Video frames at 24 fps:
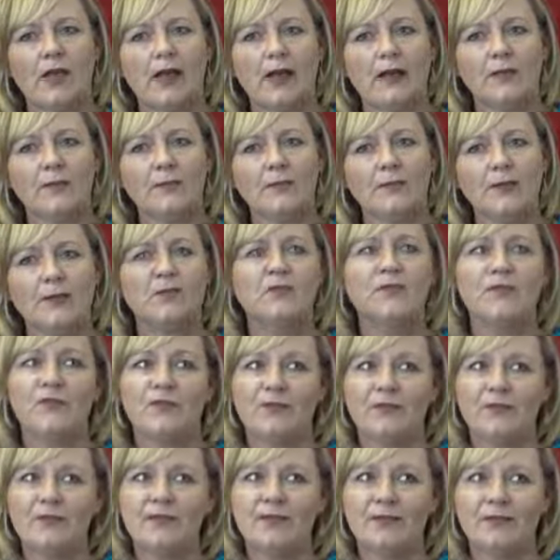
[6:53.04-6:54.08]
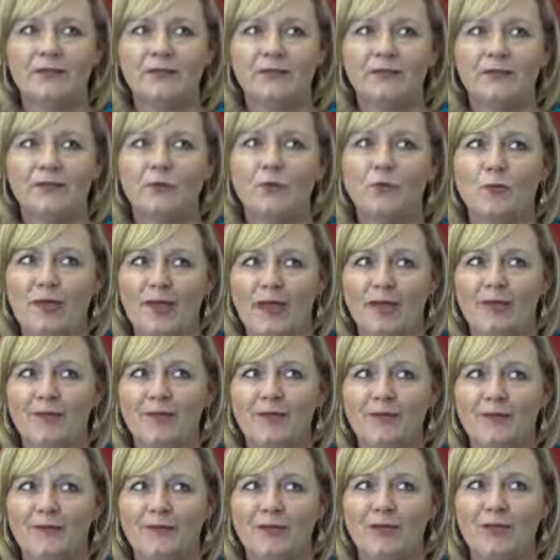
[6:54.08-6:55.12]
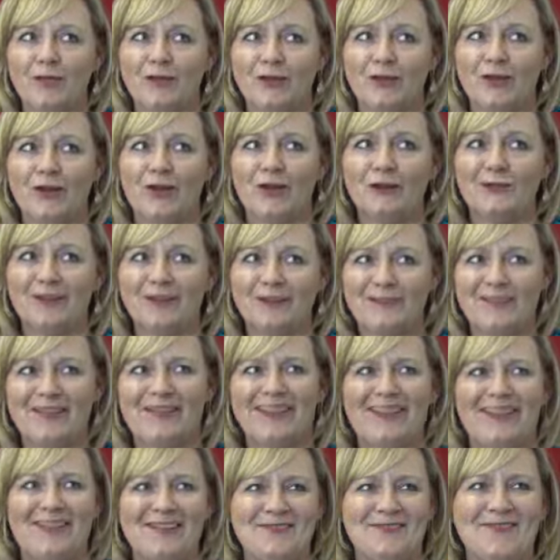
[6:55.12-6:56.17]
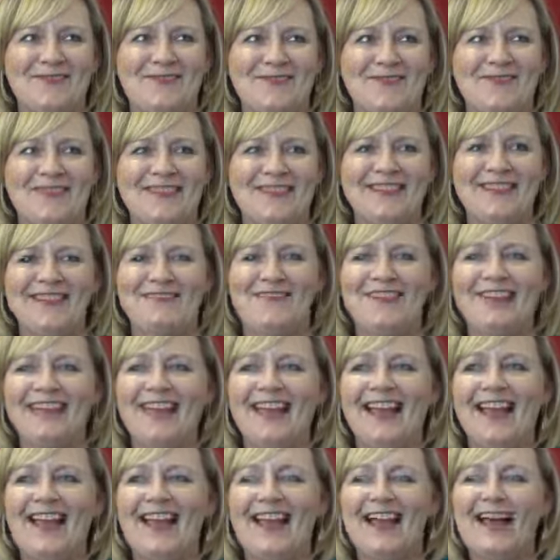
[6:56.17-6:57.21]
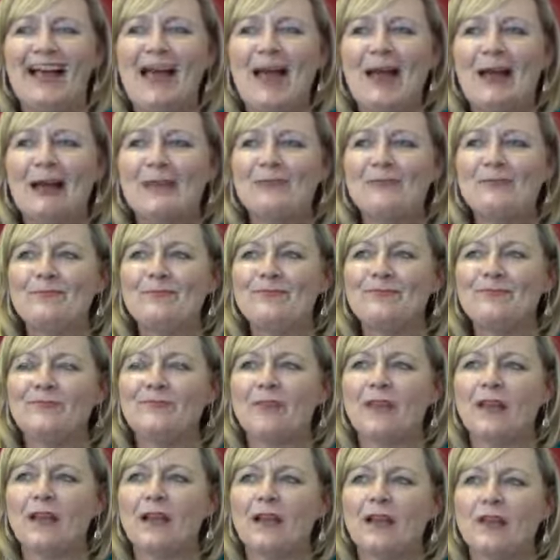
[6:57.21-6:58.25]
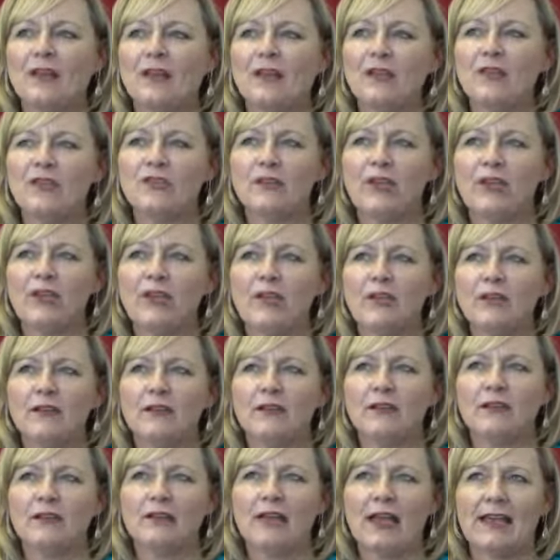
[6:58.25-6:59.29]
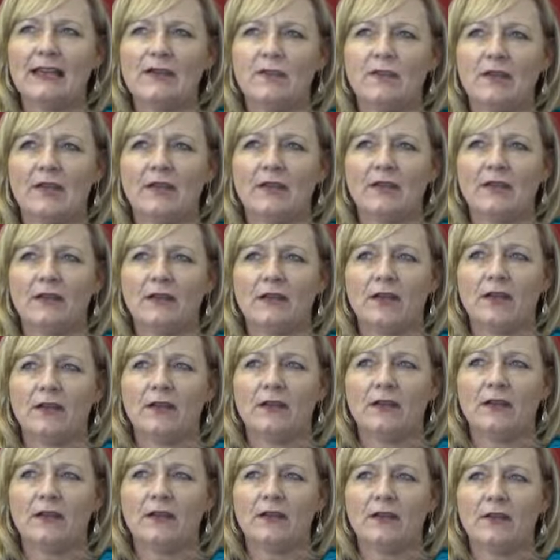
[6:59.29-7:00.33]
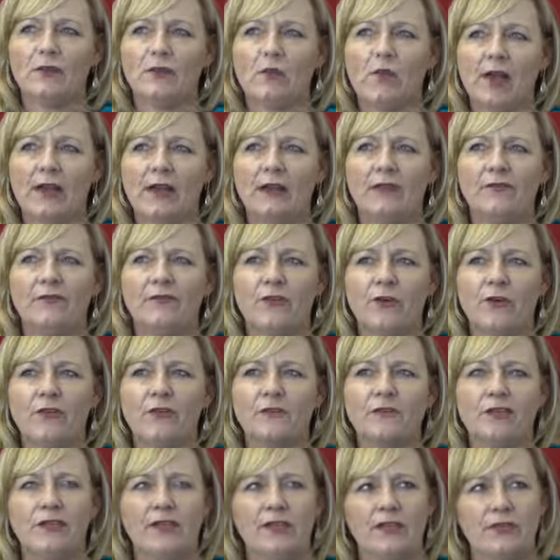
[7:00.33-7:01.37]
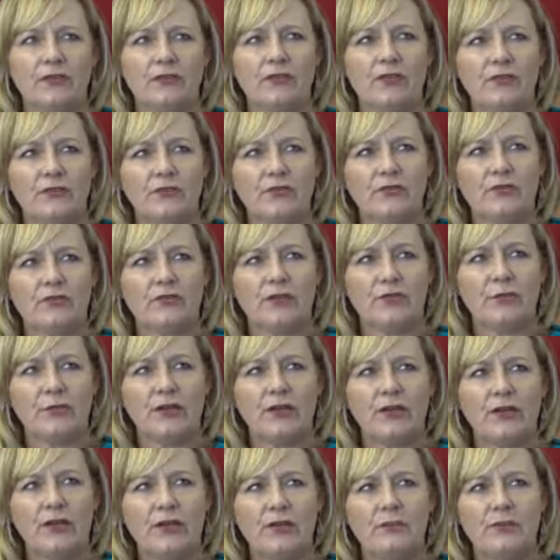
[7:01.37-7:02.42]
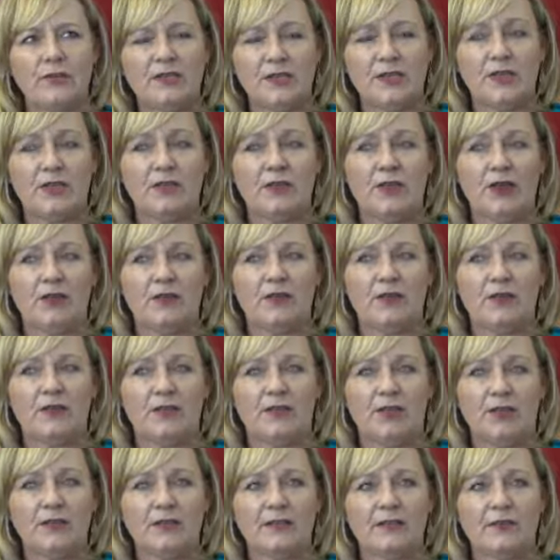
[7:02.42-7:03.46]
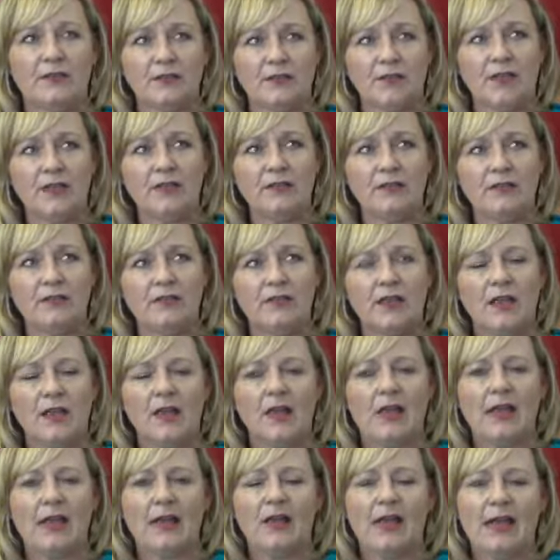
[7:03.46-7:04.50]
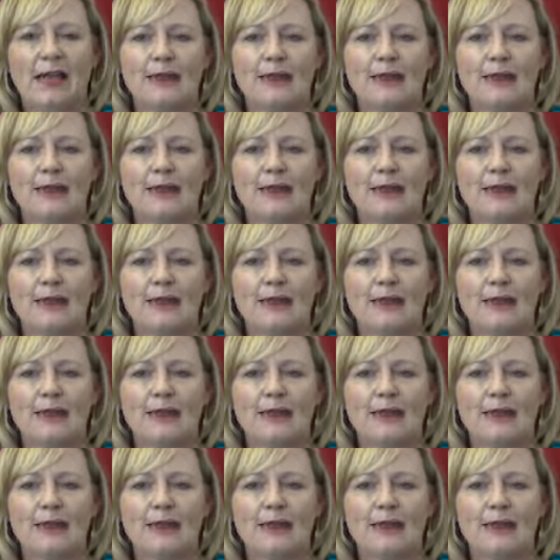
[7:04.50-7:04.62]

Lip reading: It was 57. It will be 87 soon, hopefully, but it was 57. Australia has been quite involved in the international community, particularly over the last few months.